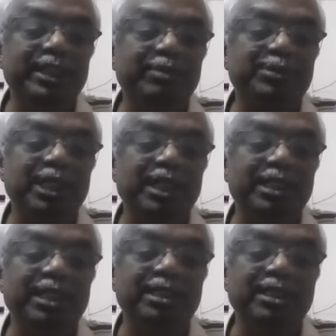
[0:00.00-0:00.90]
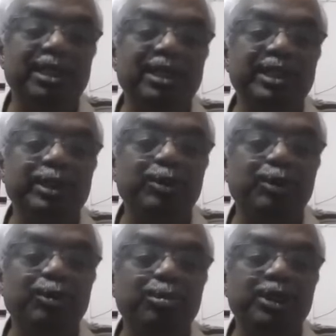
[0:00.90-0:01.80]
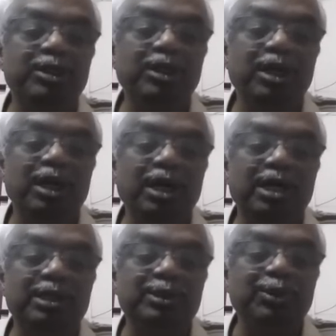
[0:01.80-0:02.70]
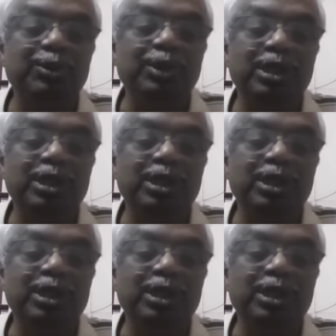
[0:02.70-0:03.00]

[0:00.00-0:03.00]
epsilon naught R cube 2